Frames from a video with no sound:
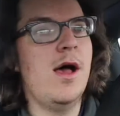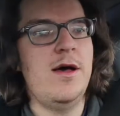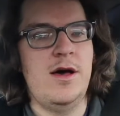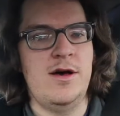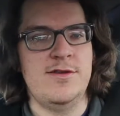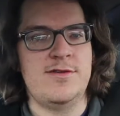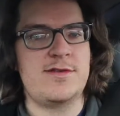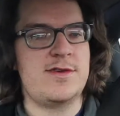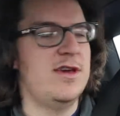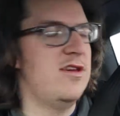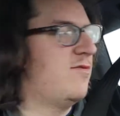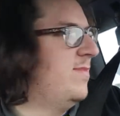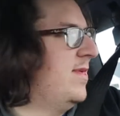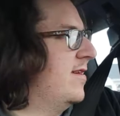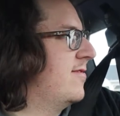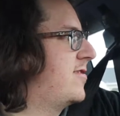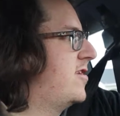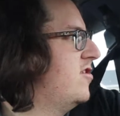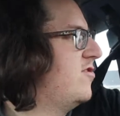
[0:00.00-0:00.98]
Oh, excuse me
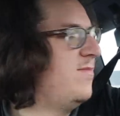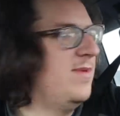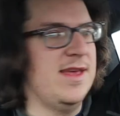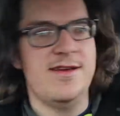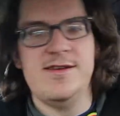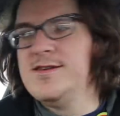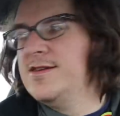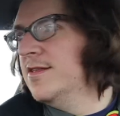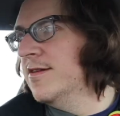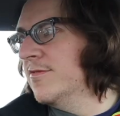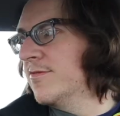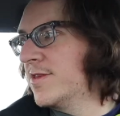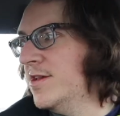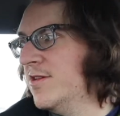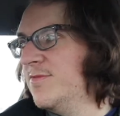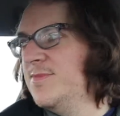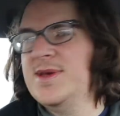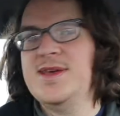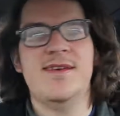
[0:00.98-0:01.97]
there, excuse me there, you know,
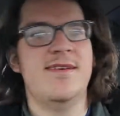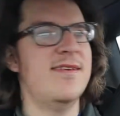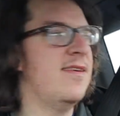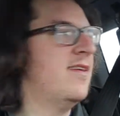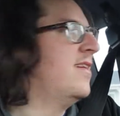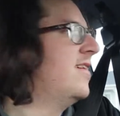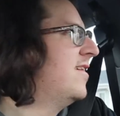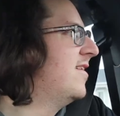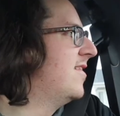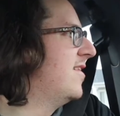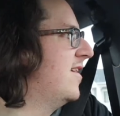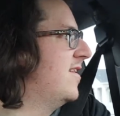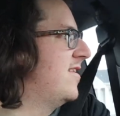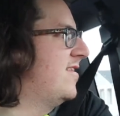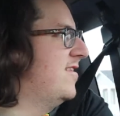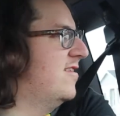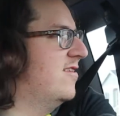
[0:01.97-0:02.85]
excuse me. Uh, you